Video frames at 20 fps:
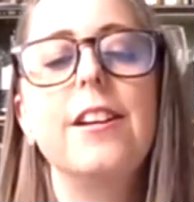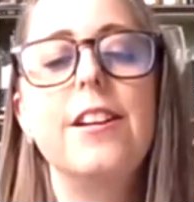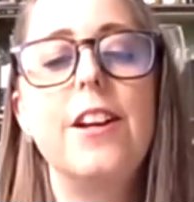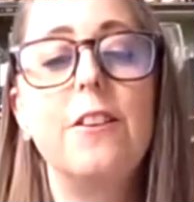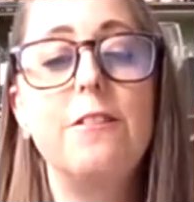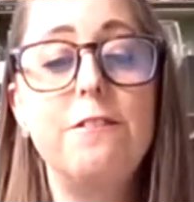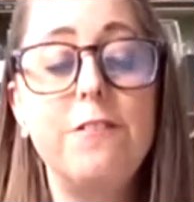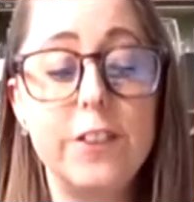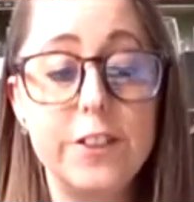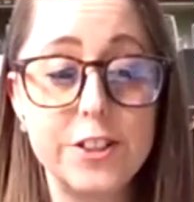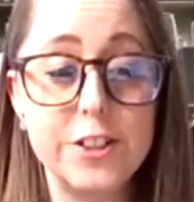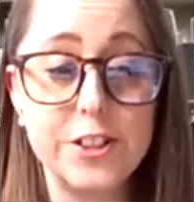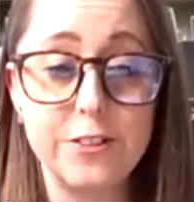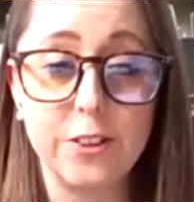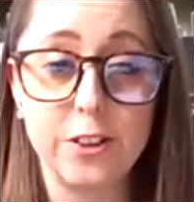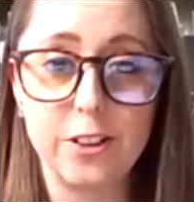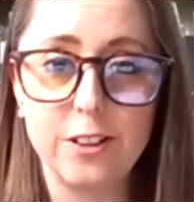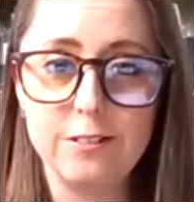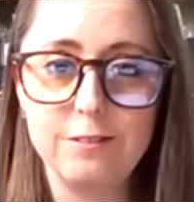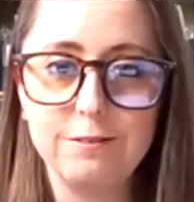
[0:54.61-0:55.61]
Now, first
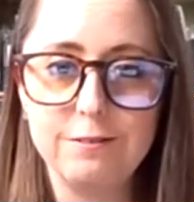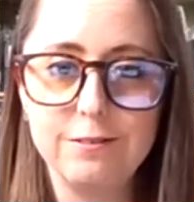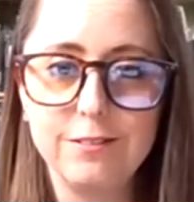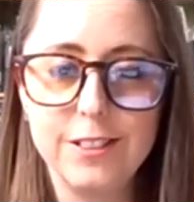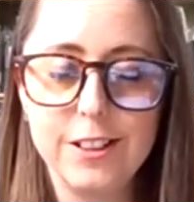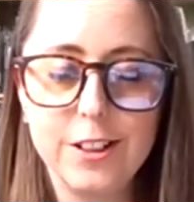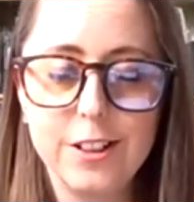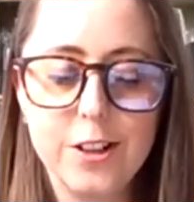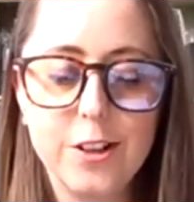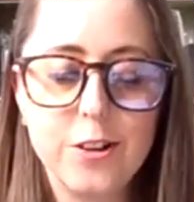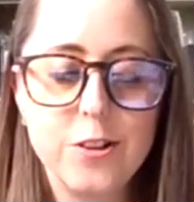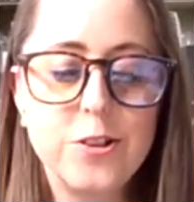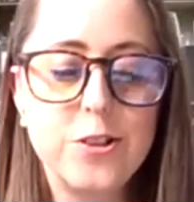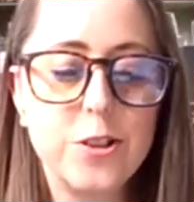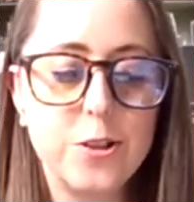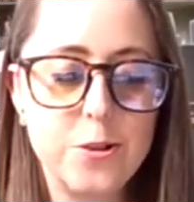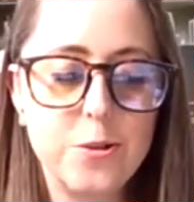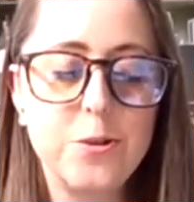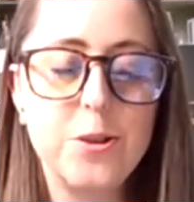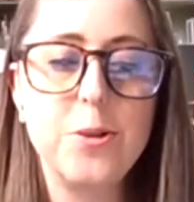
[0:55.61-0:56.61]
of all,
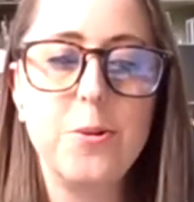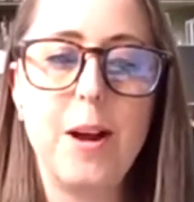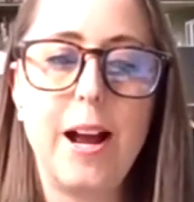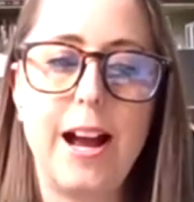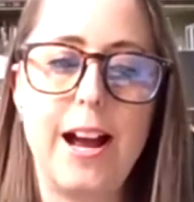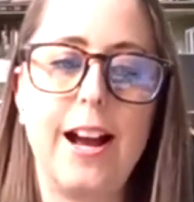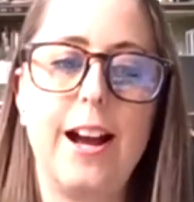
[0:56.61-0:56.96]
do you